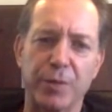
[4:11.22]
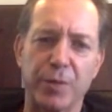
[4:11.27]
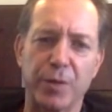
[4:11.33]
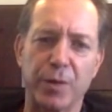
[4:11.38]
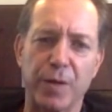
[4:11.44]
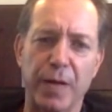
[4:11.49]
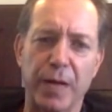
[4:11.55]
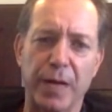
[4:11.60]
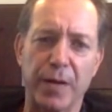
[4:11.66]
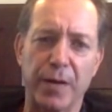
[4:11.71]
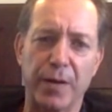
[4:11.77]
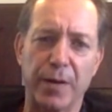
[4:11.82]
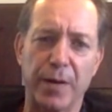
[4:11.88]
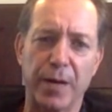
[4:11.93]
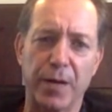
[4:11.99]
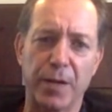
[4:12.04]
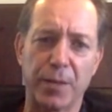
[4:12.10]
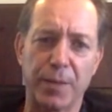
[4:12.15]
for
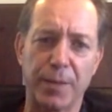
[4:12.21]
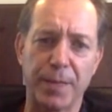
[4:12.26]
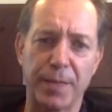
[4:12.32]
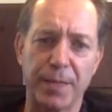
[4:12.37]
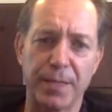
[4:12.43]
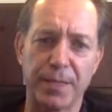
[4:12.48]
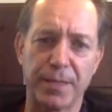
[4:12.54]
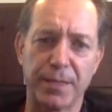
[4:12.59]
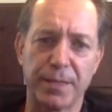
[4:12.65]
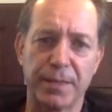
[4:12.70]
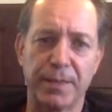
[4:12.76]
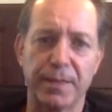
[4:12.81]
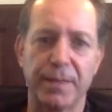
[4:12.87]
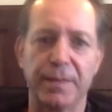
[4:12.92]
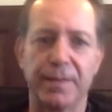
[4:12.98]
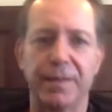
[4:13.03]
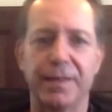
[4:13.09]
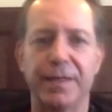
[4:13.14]
our space,
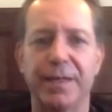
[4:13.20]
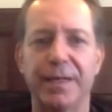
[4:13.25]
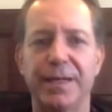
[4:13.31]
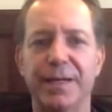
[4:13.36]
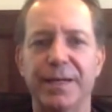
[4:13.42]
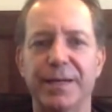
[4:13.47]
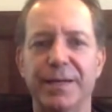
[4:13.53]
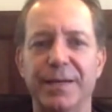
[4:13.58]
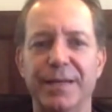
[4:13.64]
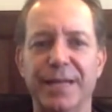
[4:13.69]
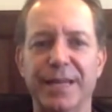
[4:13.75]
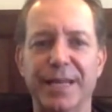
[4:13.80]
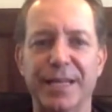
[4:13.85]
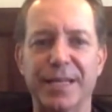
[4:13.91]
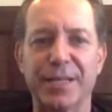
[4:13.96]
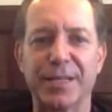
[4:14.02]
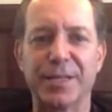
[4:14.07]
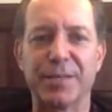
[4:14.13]

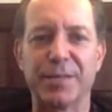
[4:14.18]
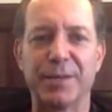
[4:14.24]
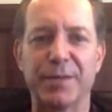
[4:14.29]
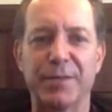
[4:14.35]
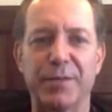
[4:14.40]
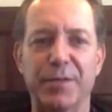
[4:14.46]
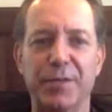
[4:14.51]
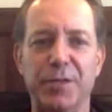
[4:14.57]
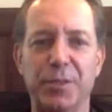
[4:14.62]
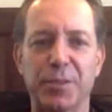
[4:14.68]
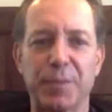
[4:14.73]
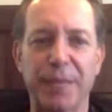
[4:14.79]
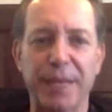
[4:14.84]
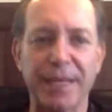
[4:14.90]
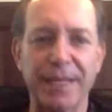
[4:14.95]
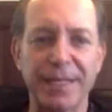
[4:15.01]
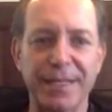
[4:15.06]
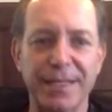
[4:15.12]
getting into the beverage
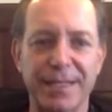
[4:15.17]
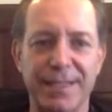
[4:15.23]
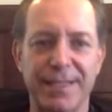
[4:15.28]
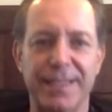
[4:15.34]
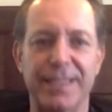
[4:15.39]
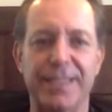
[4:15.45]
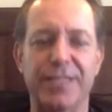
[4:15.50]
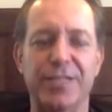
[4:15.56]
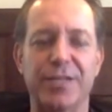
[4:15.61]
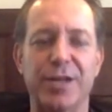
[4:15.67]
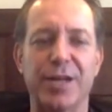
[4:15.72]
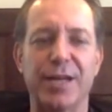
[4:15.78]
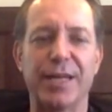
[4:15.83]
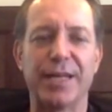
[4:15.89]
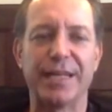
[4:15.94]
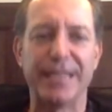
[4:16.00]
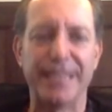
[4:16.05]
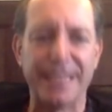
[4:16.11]
space is
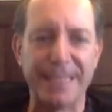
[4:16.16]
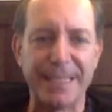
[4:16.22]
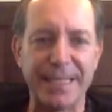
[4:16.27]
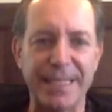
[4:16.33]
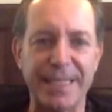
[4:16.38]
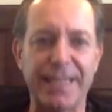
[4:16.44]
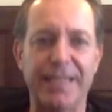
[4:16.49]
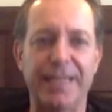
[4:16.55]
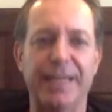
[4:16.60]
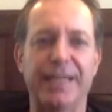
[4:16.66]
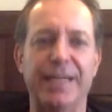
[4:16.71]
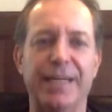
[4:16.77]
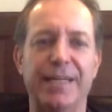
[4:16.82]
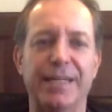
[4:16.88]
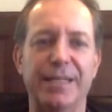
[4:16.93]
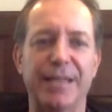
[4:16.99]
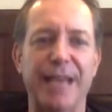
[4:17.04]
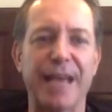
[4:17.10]
not easy
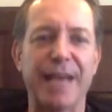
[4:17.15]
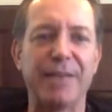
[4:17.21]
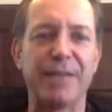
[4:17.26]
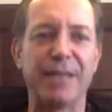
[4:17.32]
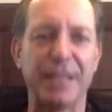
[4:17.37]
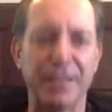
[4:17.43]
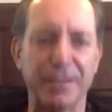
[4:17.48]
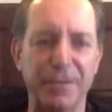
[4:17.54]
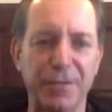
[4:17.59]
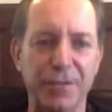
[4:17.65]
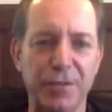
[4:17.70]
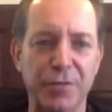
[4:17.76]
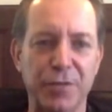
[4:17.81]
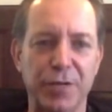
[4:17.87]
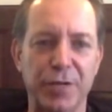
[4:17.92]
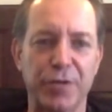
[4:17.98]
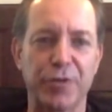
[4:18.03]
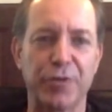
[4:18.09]
to have the
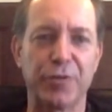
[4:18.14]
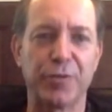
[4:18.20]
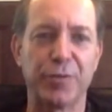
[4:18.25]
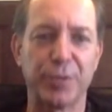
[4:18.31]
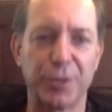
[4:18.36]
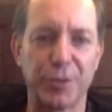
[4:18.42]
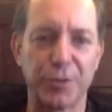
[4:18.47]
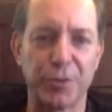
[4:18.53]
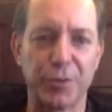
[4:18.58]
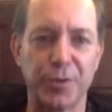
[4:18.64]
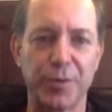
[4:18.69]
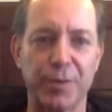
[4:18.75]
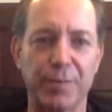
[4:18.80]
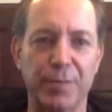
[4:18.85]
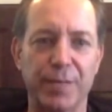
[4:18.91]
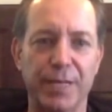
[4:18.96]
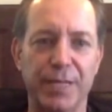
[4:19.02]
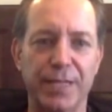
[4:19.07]
infrastructure, which
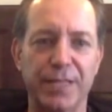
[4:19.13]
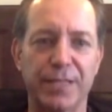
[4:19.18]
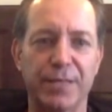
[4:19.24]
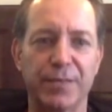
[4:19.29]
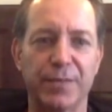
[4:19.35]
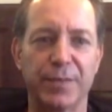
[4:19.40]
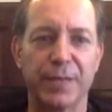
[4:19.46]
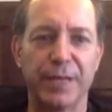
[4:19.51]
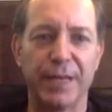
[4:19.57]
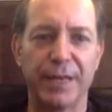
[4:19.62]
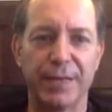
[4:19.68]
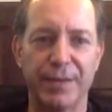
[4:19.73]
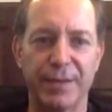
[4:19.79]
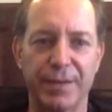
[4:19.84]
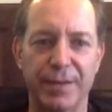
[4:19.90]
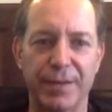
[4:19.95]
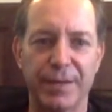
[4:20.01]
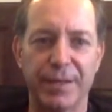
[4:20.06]
we're blessed that we have